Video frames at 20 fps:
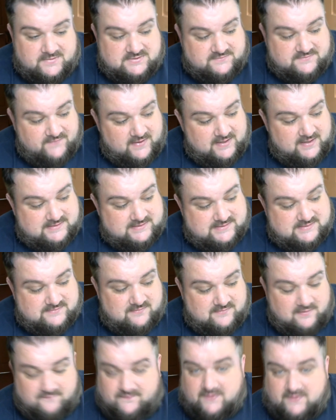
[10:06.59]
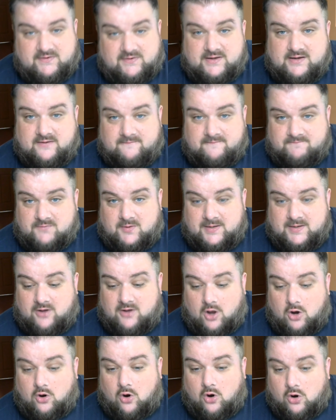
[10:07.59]
It's very,
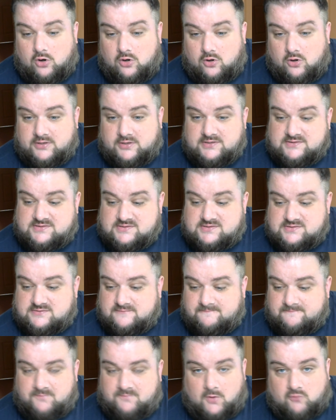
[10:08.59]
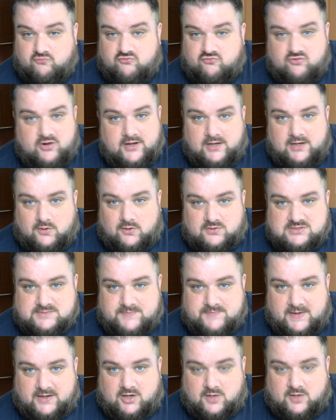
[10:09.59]
I really like
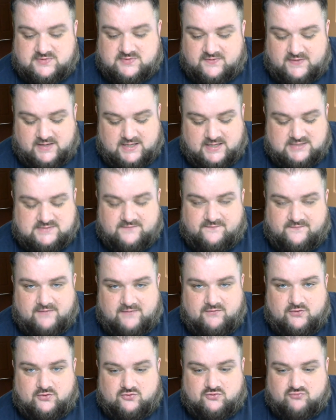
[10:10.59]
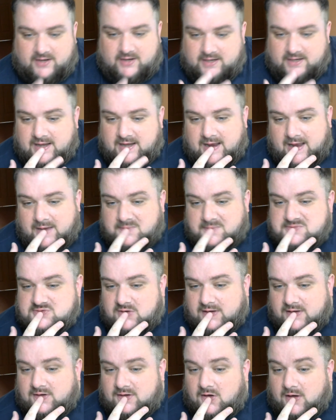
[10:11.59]
Spec Ops. I think it's a very underrated game. So
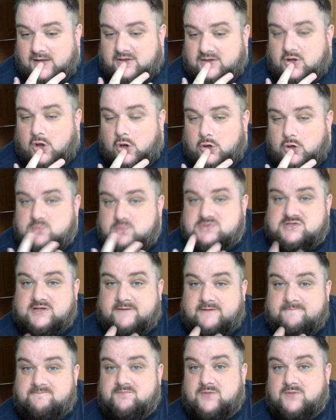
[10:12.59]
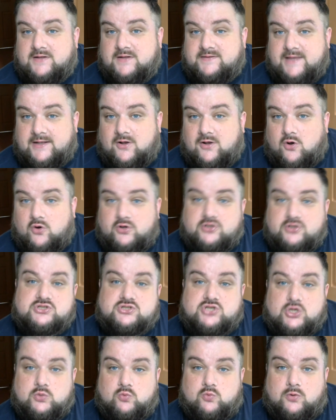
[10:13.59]
I'd hopes that Dead Island
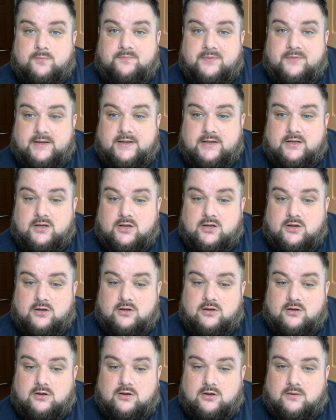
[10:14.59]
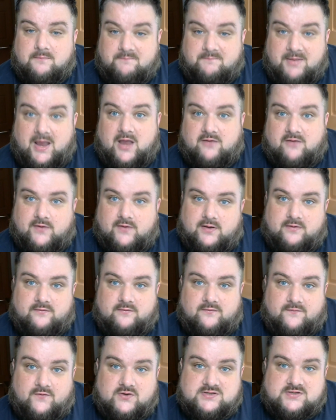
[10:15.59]
2 would be better than the
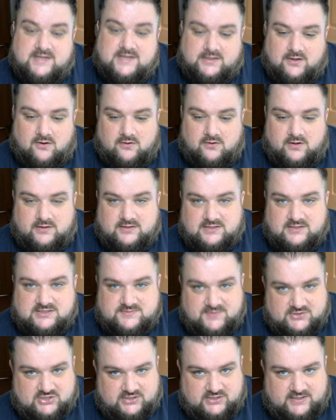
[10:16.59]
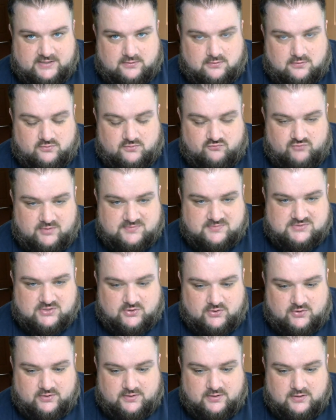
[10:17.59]
first Dead Island, and especially Dead Island
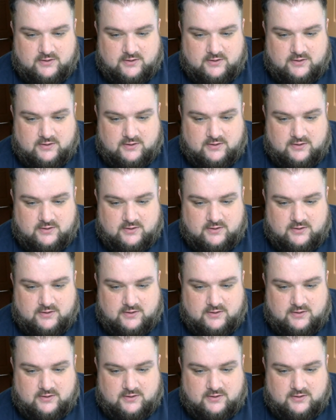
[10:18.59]
Riptide.